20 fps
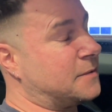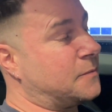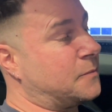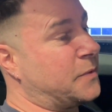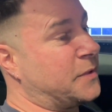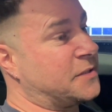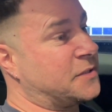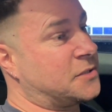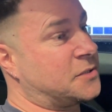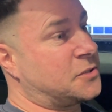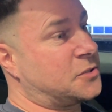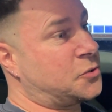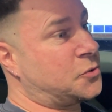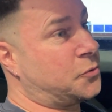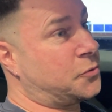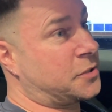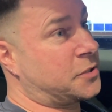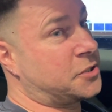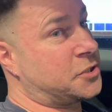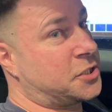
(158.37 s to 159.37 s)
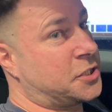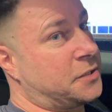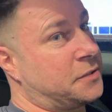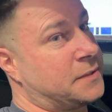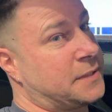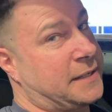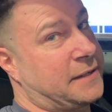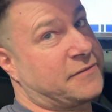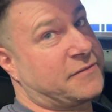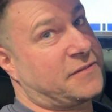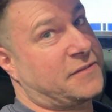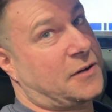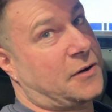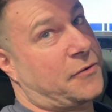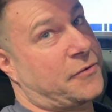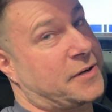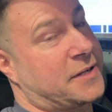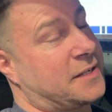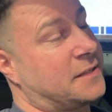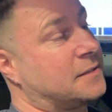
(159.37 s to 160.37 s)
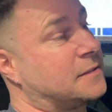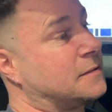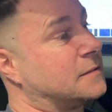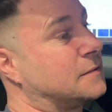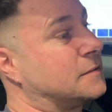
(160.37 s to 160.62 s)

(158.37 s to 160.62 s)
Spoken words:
with Jordan tuned out in Florida,